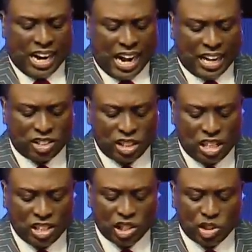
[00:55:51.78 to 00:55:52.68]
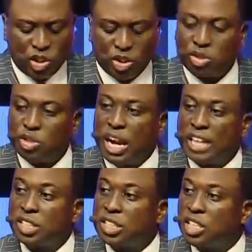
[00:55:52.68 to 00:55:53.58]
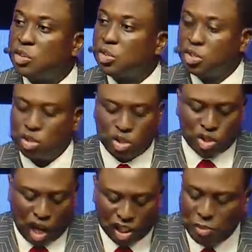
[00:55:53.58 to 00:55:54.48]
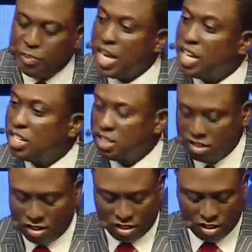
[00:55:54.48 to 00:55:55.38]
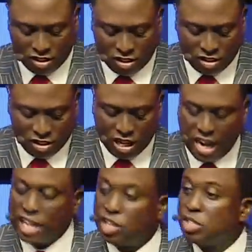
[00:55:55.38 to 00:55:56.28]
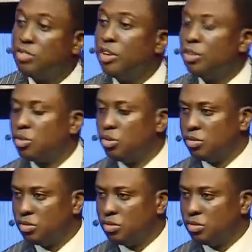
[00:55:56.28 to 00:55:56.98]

accidental talk, accidental growth. Talks big and doesn't follow through.